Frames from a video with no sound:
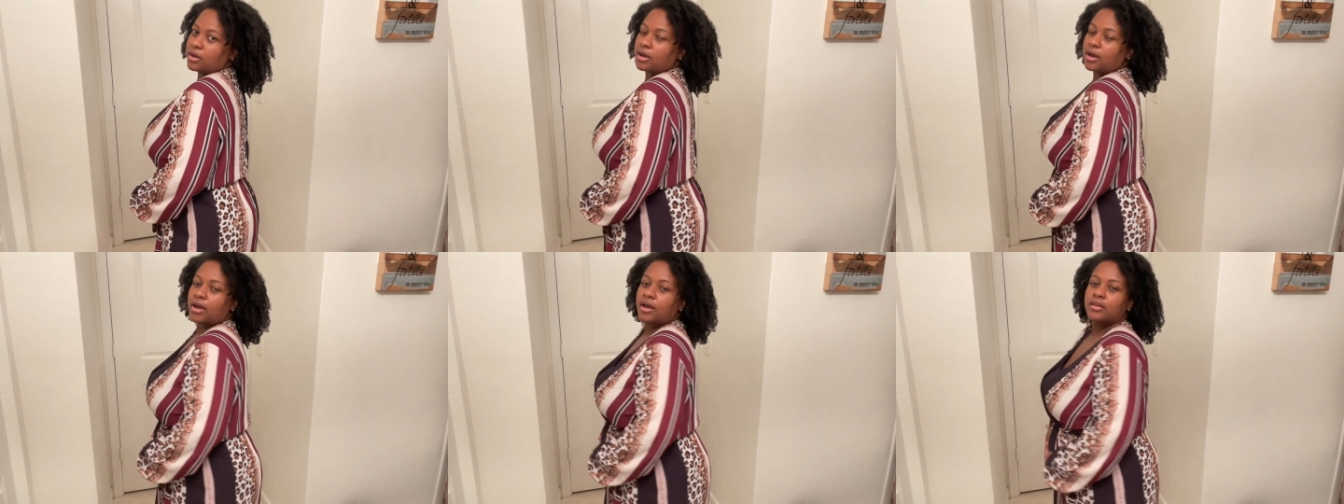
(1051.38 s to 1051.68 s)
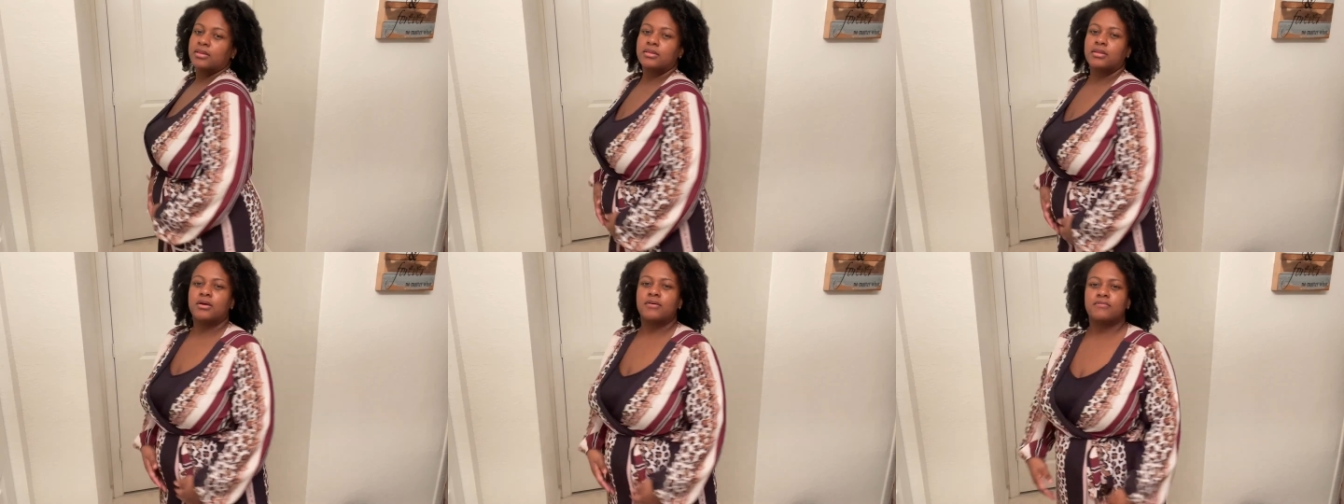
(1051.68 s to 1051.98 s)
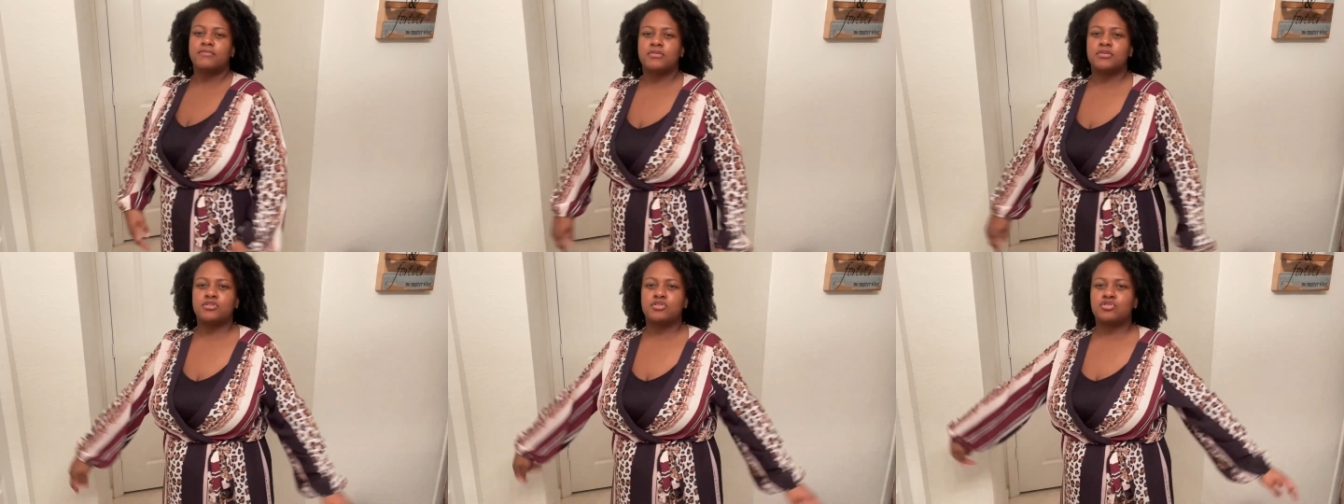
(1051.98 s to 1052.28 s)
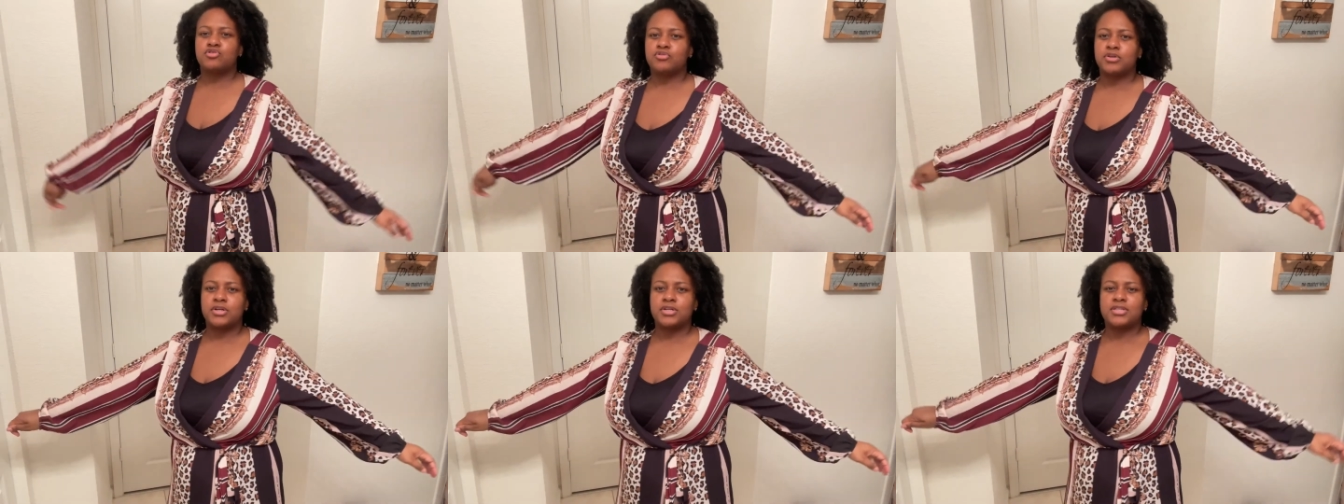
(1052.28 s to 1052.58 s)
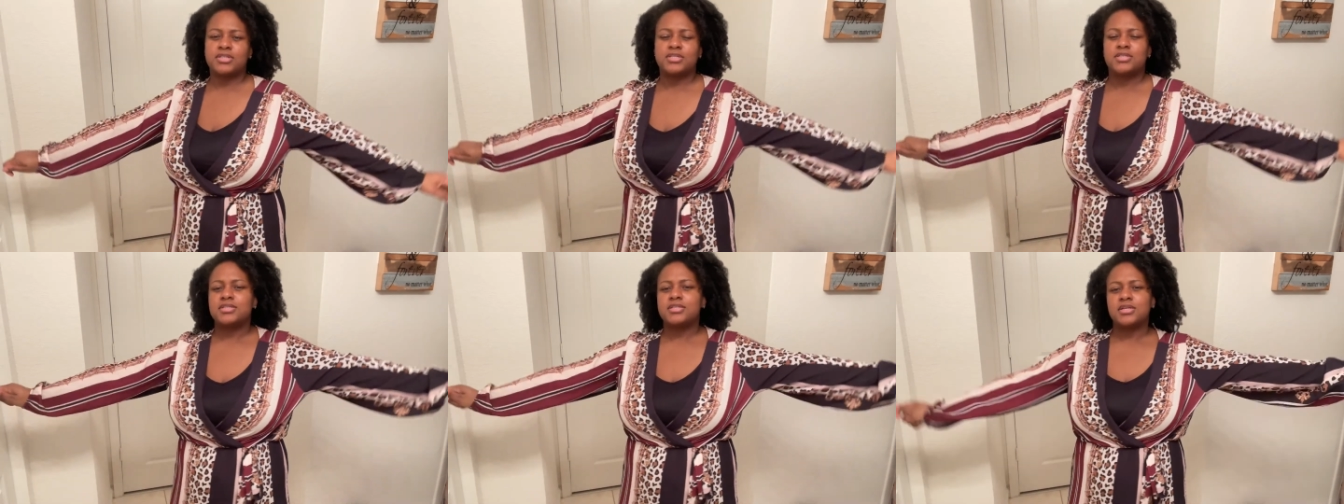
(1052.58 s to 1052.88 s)
I love this
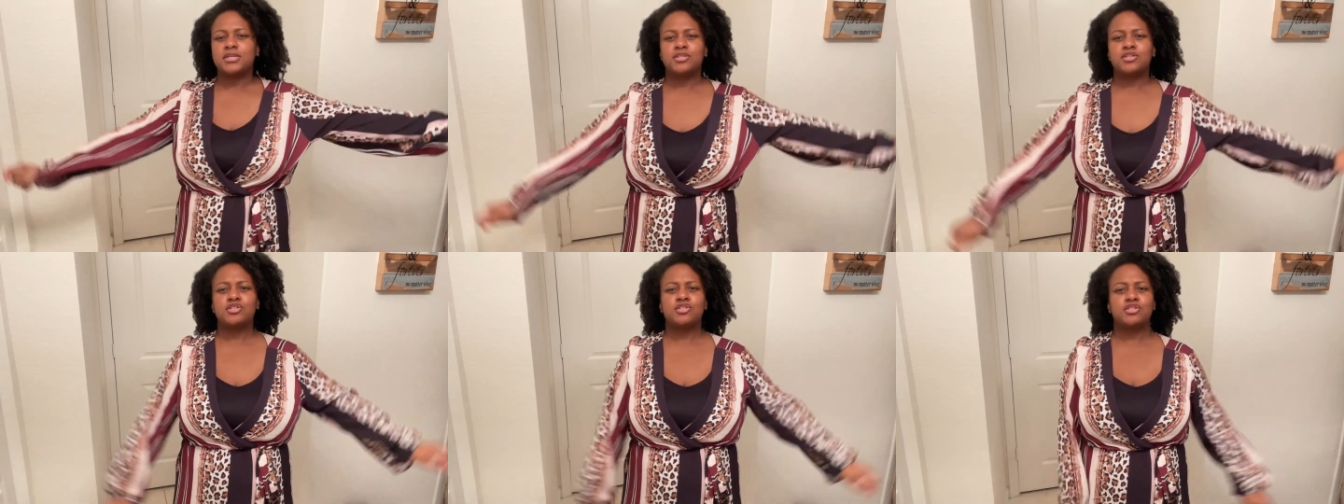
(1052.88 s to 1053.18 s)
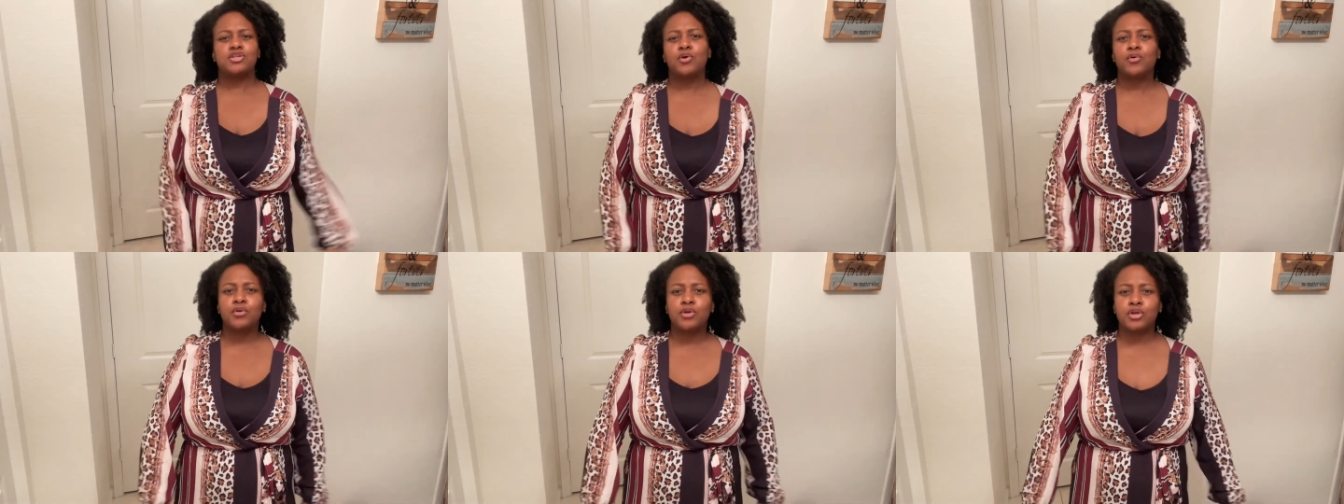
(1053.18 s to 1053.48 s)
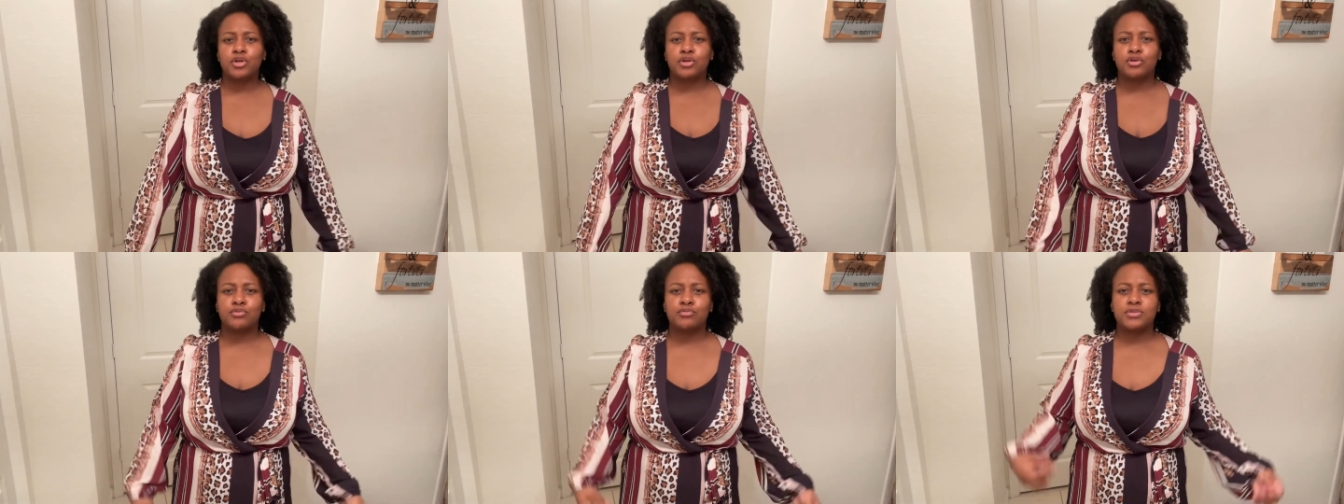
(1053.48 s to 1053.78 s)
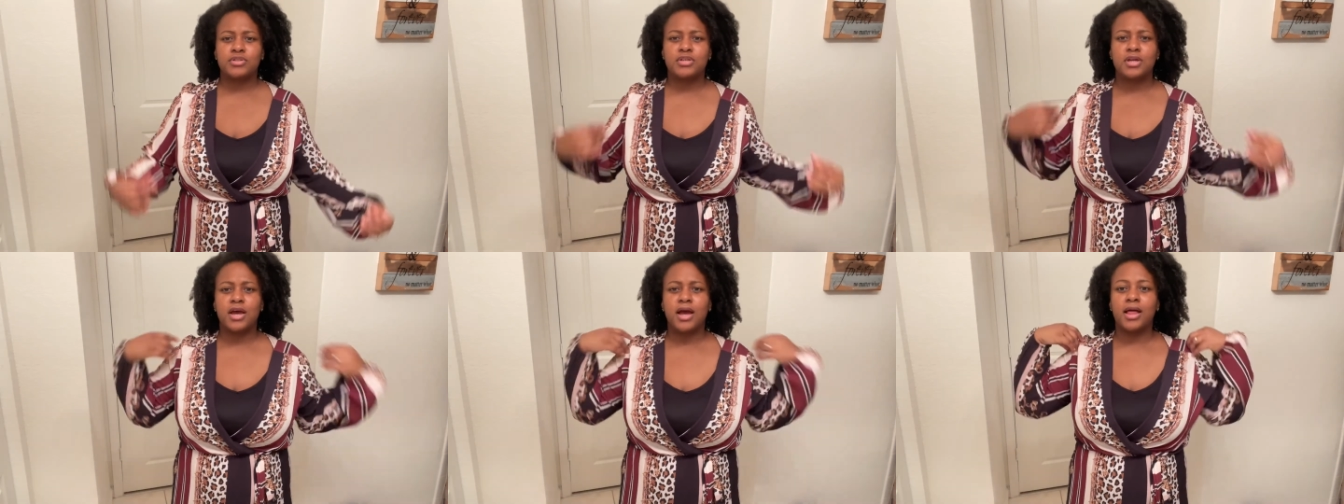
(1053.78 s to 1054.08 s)
dress. It's so cute.